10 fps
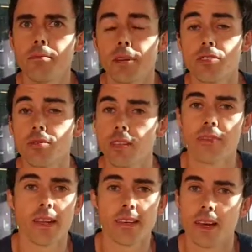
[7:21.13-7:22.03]
It's really
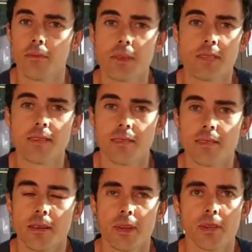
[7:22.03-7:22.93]
funny. Come, it's
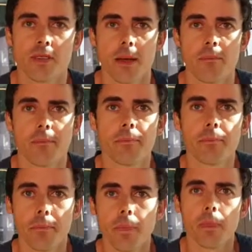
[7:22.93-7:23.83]
going to be a good time.
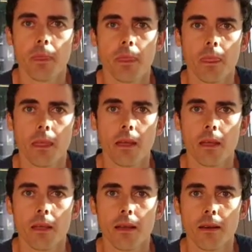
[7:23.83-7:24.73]
Valentine's Day.
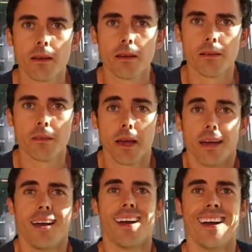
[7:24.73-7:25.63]
Have you got a
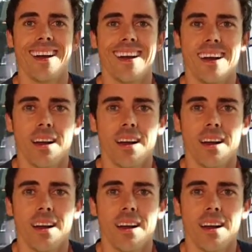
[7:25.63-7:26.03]
Valentine?